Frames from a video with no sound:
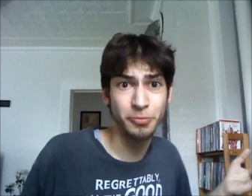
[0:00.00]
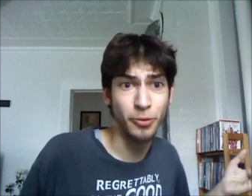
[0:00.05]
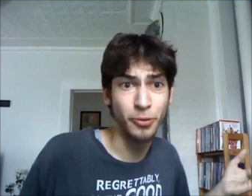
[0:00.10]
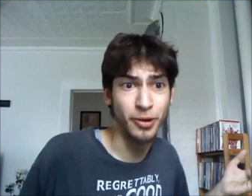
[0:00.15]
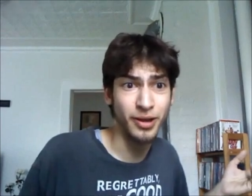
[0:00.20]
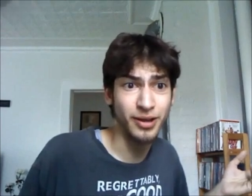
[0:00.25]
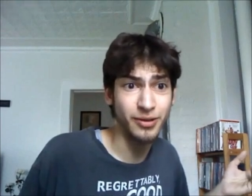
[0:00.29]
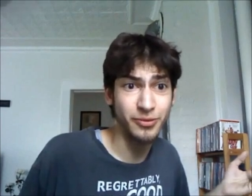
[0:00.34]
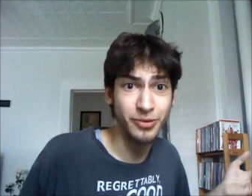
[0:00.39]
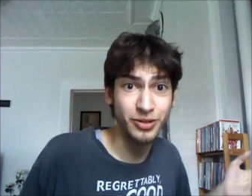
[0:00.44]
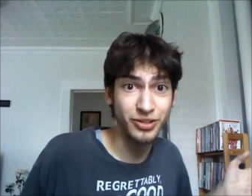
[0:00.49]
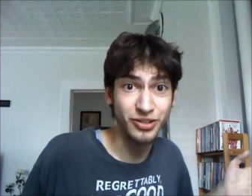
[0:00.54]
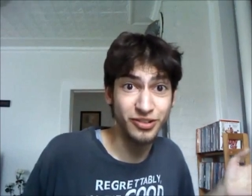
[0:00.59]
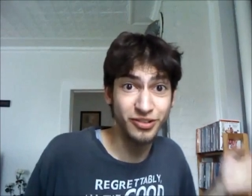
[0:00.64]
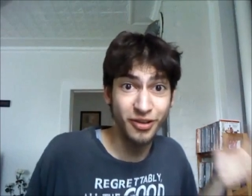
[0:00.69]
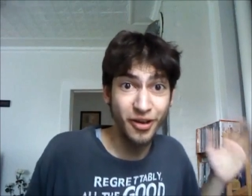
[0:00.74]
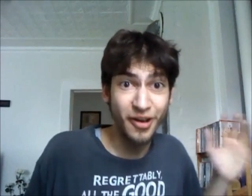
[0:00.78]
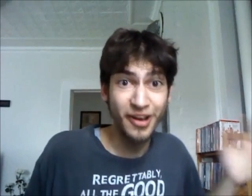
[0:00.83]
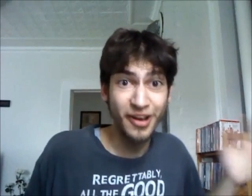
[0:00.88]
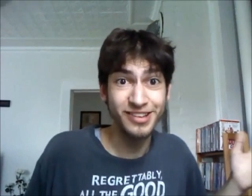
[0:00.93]
this point, which
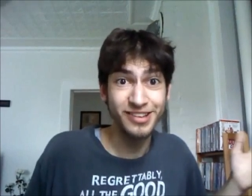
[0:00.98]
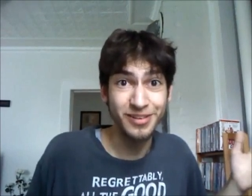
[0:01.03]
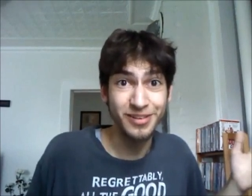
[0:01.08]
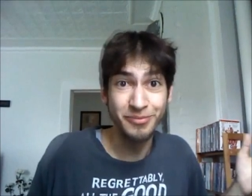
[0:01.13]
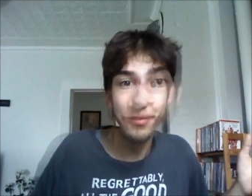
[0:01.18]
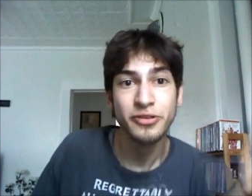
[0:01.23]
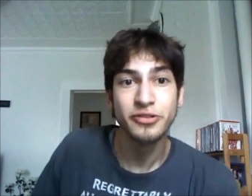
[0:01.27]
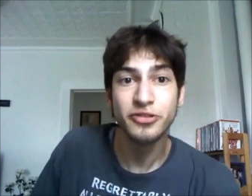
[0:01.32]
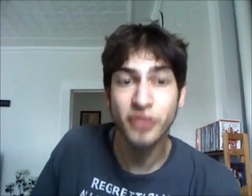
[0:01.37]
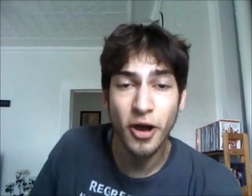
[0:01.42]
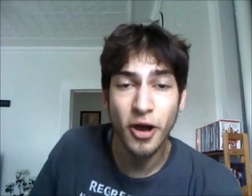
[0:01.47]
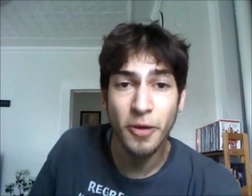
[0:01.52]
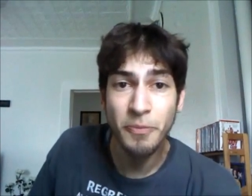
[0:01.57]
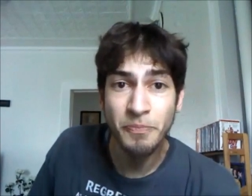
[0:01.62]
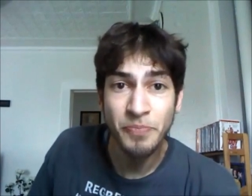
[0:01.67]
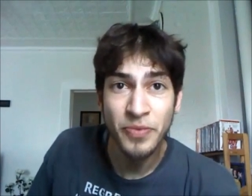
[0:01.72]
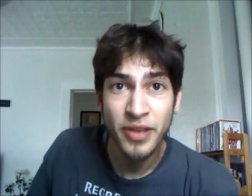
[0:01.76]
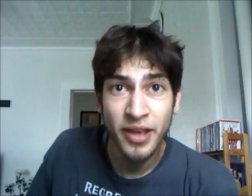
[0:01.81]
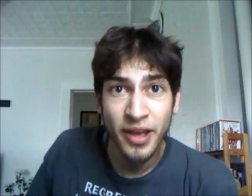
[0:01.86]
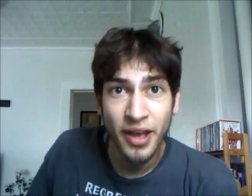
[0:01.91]
is awesome.
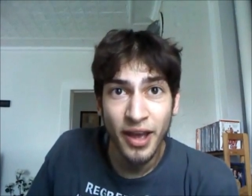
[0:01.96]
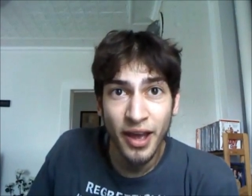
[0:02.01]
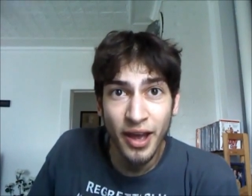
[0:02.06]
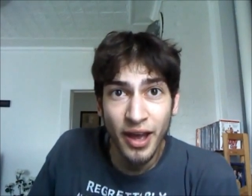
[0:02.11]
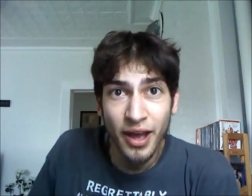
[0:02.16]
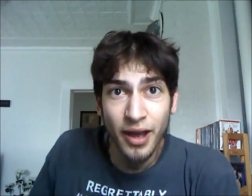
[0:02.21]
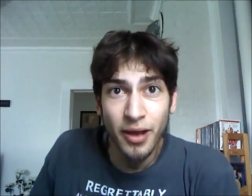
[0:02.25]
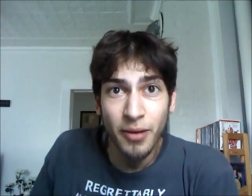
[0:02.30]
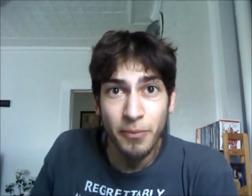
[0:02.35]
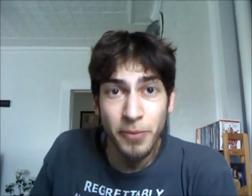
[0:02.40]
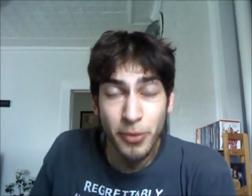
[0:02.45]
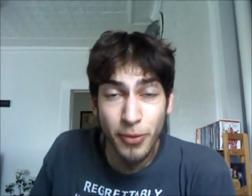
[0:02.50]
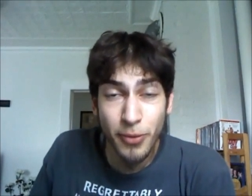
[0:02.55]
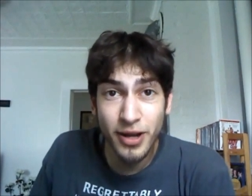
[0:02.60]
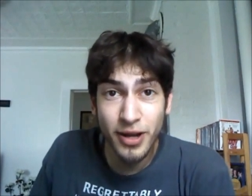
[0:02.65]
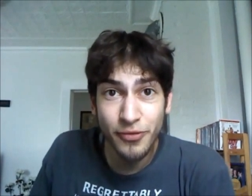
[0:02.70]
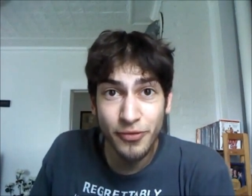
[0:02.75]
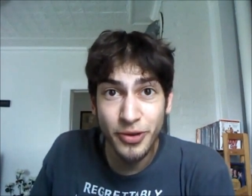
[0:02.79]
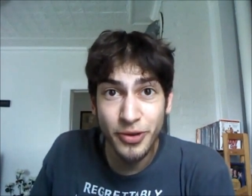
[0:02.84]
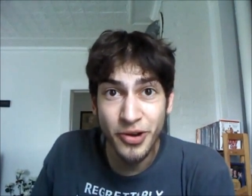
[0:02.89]
So, be
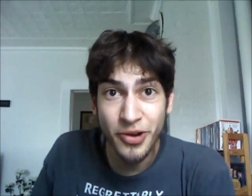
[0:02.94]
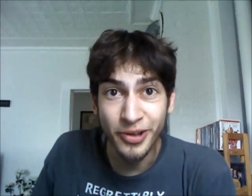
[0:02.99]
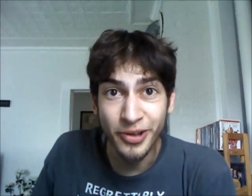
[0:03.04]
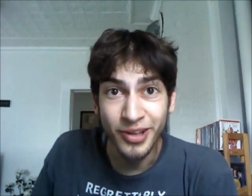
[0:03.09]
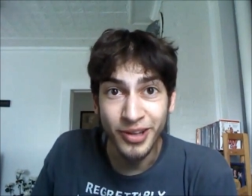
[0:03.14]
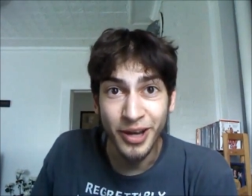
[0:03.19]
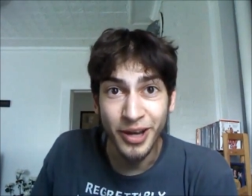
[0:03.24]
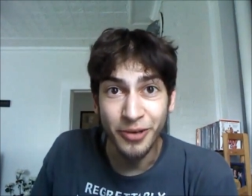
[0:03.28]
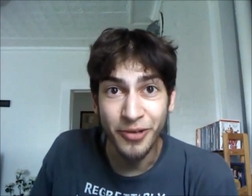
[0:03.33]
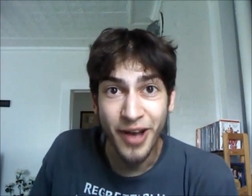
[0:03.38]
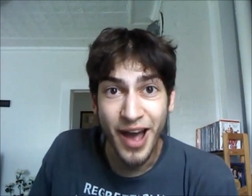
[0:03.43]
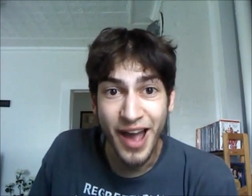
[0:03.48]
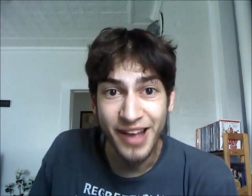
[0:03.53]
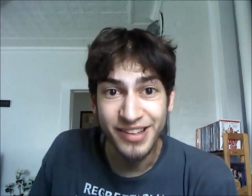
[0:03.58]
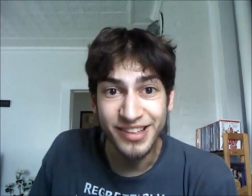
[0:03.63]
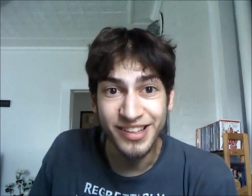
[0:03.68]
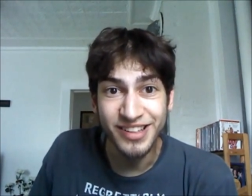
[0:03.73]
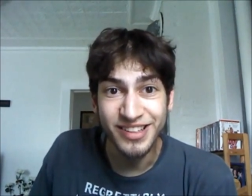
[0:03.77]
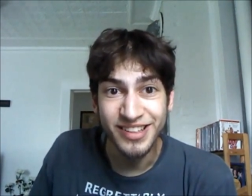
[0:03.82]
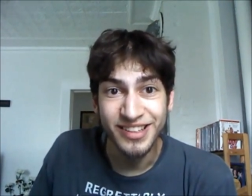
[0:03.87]
ready for the Dark Knight
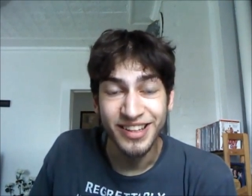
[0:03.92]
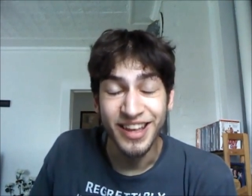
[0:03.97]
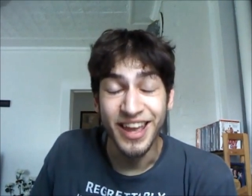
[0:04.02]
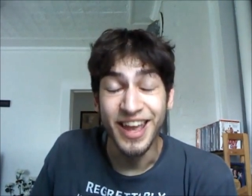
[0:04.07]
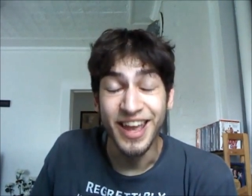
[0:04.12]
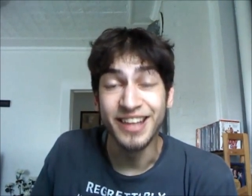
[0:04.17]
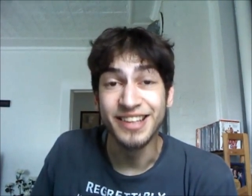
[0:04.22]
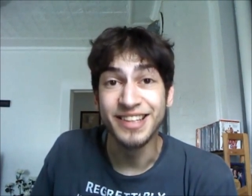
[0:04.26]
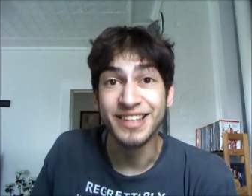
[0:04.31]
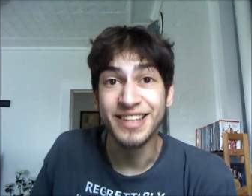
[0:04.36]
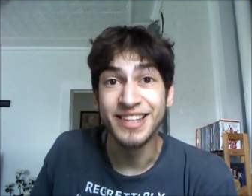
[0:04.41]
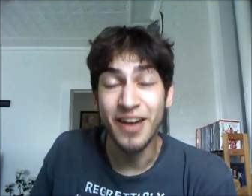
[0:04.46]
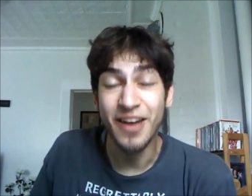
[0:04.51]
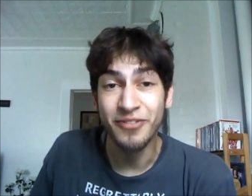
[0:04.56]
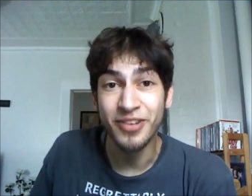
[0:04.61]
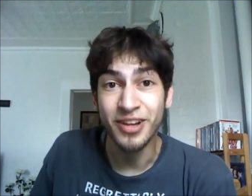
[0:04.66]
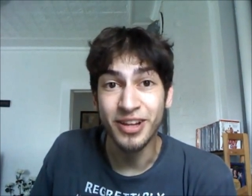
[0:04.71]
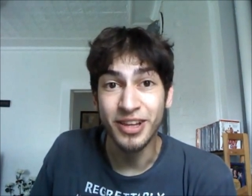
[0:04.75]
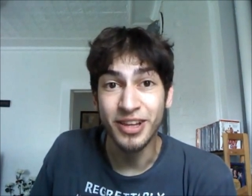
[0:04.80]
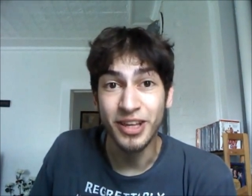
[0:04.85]
Rises. It's
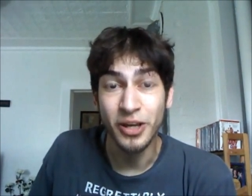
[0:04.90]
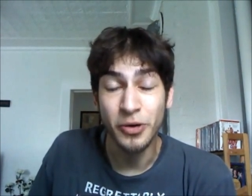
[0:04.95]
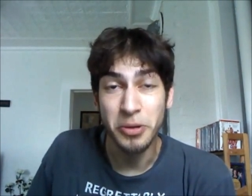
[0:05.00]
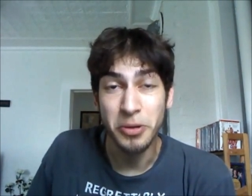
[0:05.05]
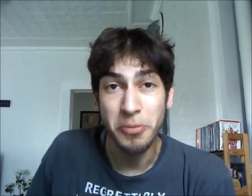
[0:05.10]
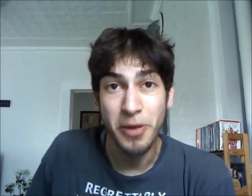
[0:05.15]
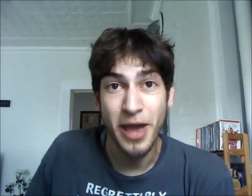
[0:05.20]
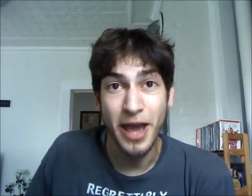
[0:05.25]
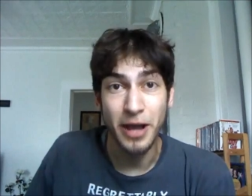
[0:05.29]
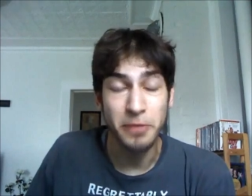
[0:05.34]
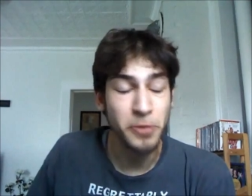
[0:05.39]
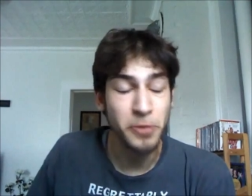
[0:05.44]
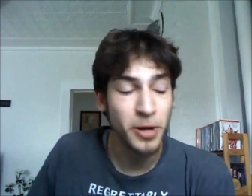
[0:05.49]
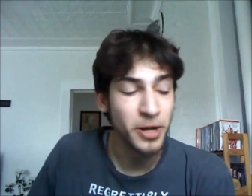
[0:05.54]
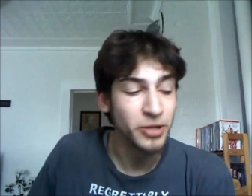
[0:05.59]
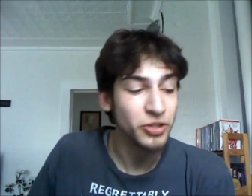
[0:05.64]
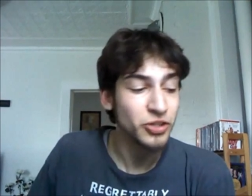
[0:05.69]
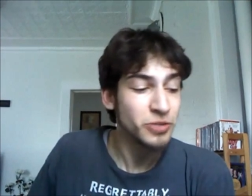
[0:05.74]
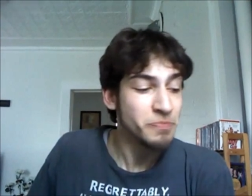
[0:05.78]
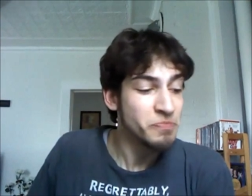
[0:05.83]
definitely going to pack a
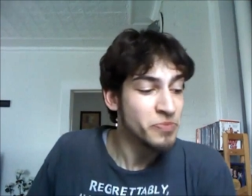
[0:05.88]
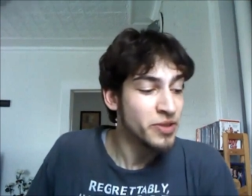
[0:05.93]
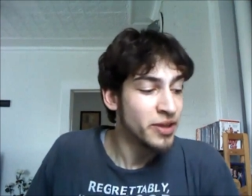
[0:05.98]
punch.